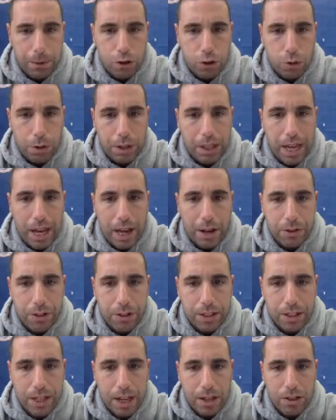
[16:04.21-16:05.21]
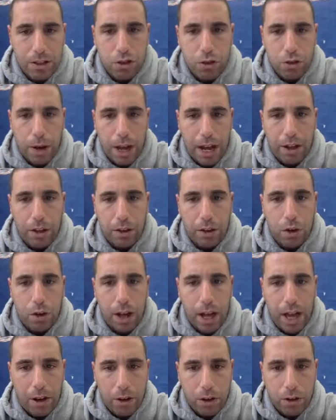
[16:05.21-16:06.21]
to allow states to outlaw
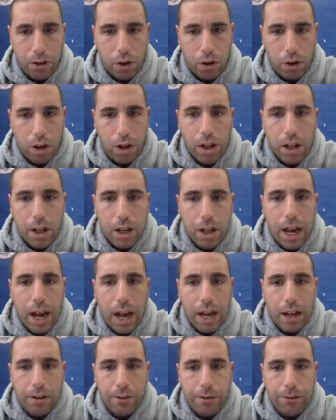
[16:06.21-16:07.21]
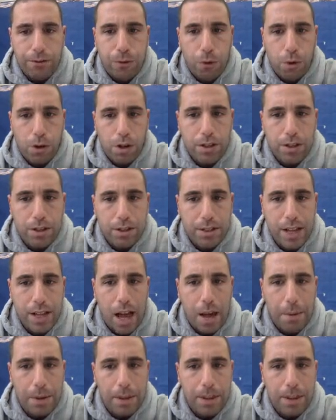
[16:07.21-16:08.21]
alcohol and enforce
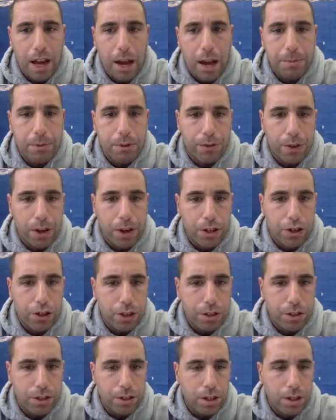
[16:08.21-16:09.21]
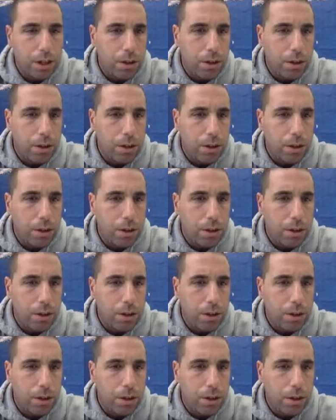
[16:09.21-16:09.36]
Sabbath observation,